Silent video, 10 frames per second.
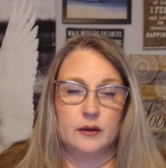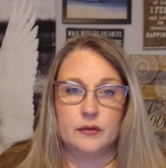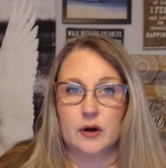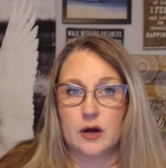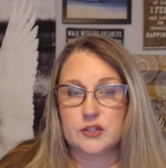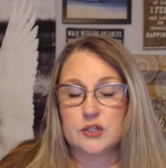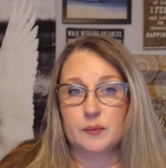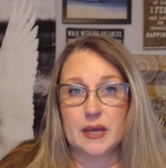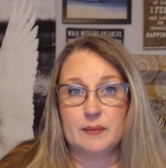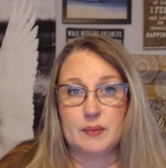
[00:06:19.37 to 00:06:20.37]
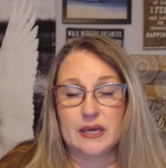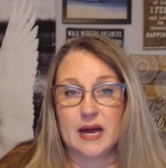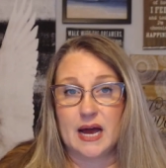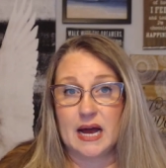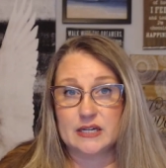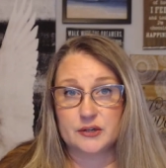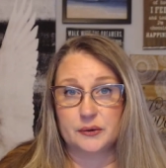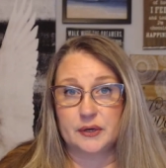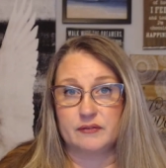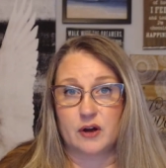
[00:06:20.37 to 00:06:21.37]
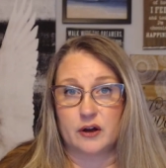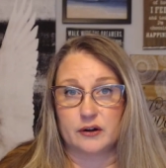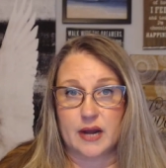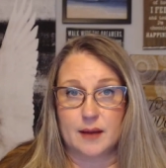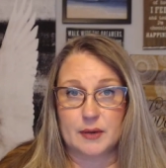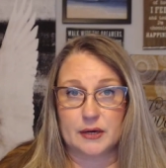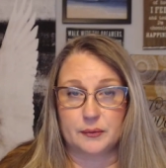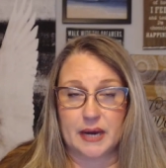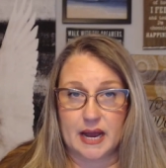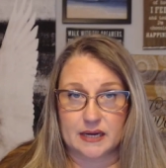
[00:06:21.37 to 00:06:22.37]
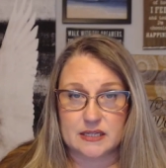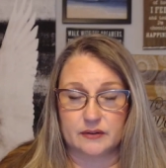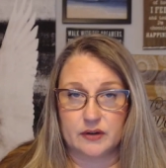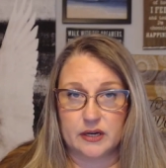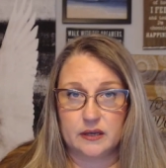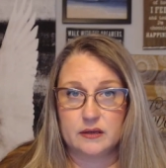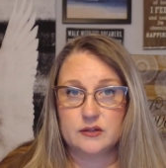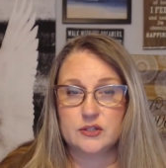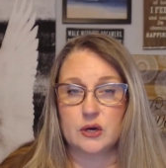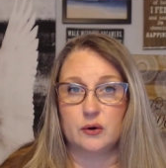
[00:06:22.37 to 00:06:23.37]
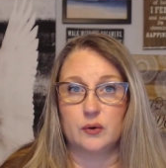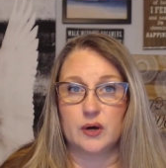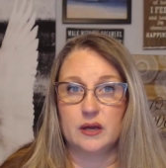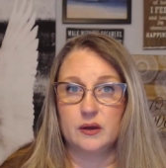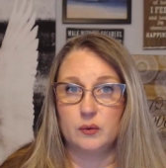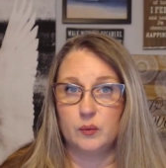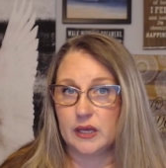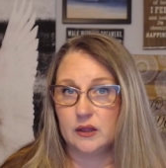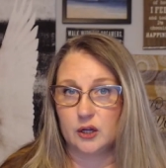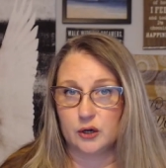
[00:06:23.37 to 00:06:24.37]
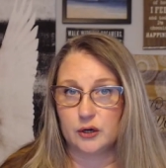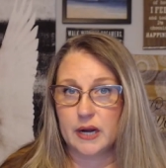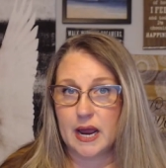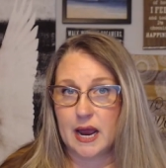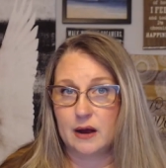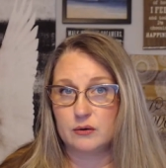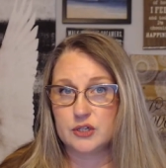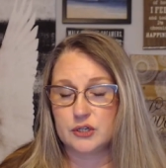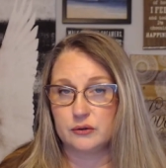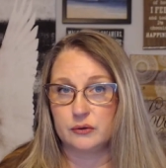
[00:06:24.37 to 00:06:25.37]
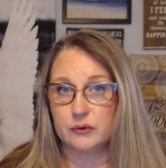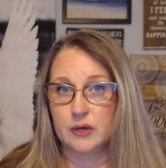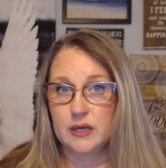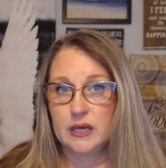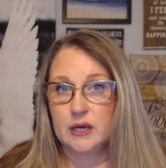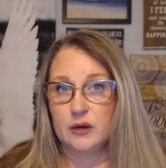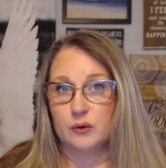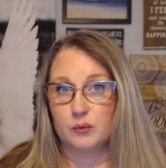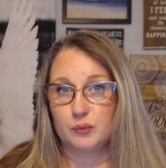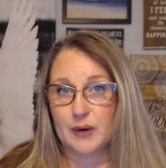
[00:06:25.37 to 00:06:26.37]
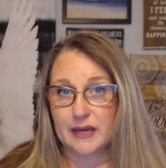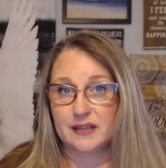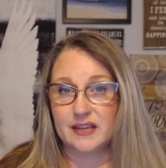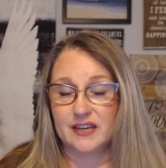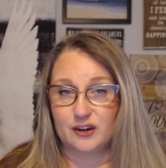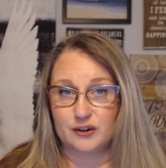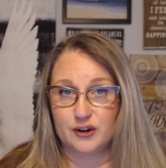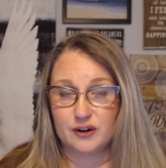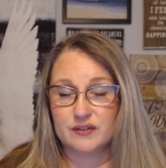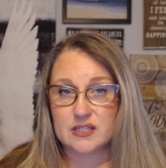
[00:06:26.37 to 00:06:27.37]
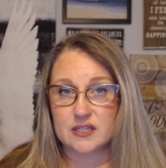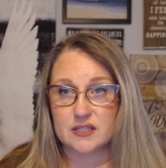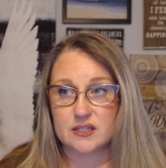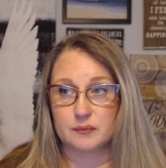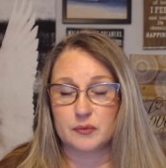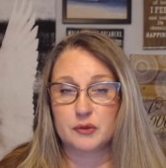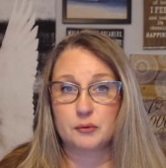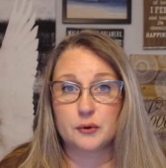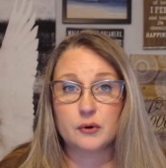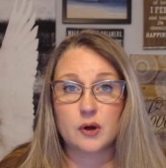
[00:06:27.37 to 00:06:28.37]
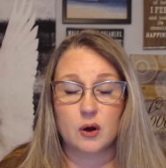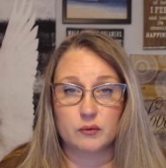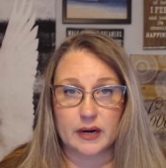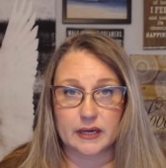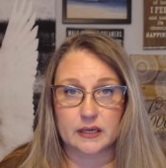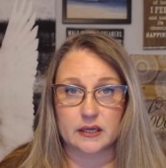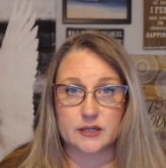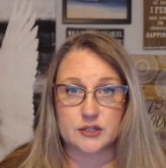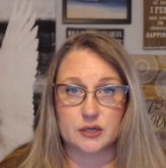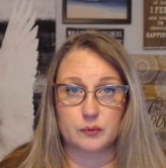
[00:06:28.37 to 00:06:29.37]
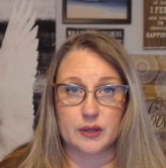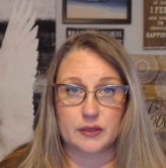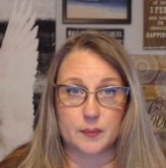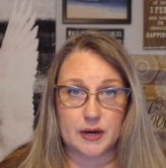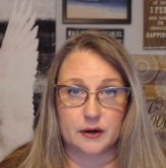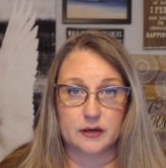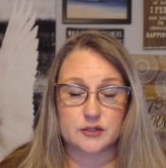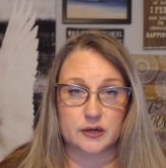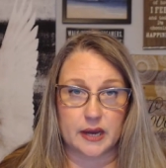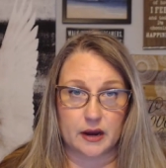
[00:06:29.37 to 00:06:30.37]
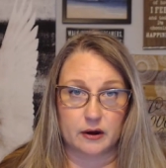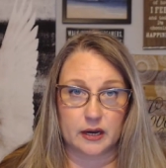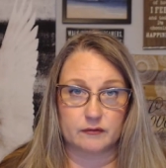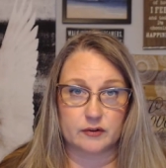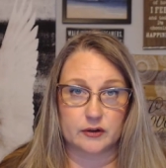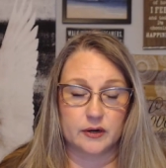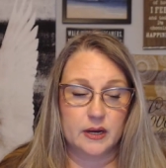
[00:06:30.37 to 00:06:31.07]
There also may be a high degree of autonomic reactivity. So we learn how to regulate our nervous system through co-regulation with a parent or caregiver.